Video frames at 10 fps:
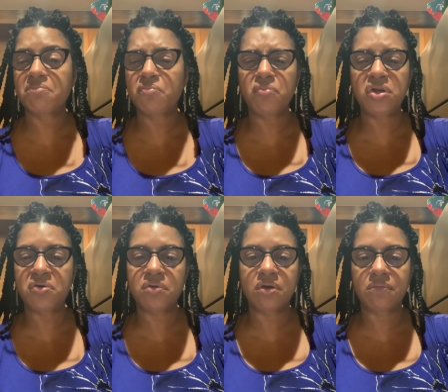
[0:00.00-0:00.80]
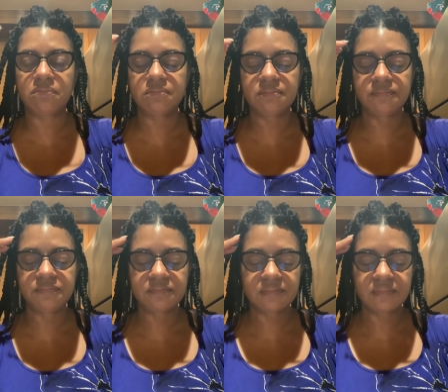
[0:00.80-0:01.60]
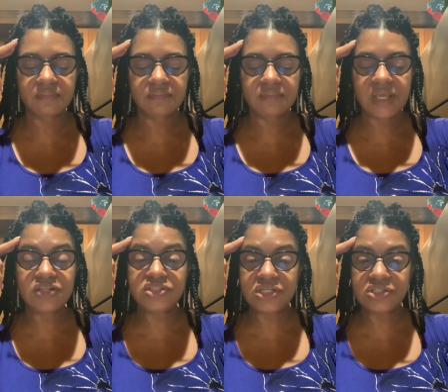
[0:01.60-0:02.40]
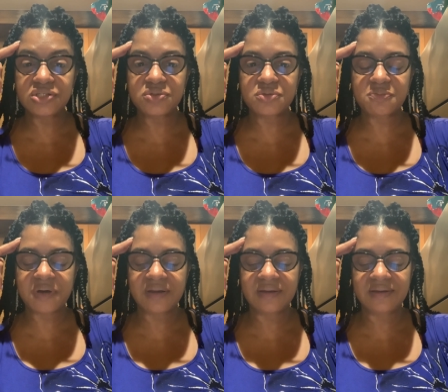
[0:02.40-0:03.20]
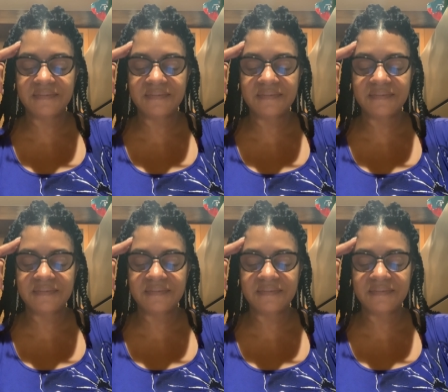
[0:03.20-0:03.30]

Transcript: We don't know. And Jesus responded,